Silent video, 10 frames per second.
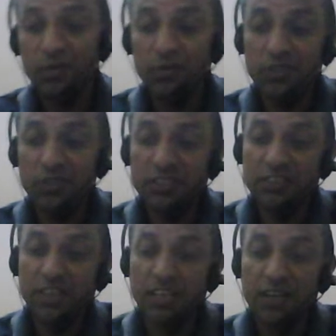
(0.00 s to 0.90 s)
This is
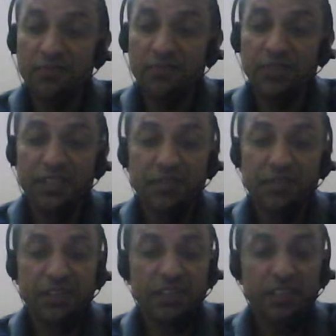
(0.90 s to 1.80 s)
called PNF
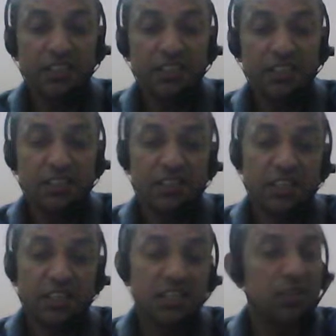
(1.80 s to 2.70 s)
technique. This
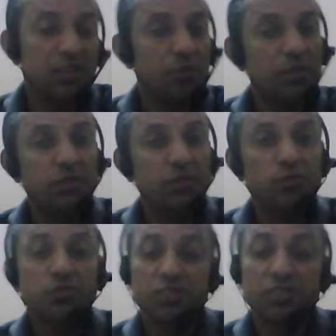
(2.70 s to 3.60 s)
technique normally
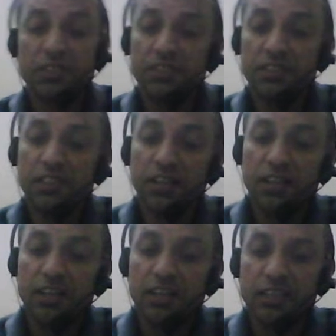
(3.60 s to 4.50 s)
used
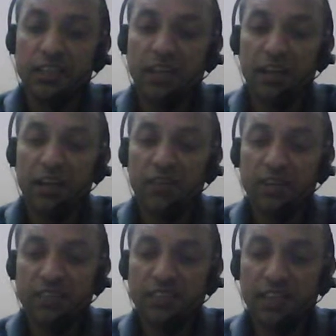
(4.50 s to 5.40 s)
in the advanced
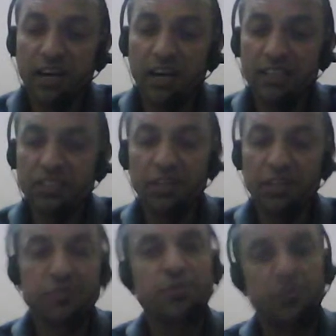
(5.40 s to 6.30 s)
and high skilled
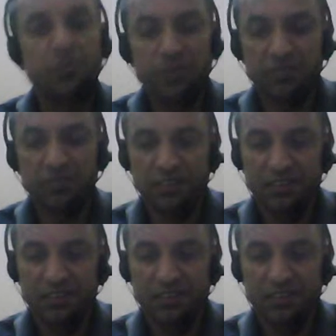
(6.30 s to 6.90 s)
sports person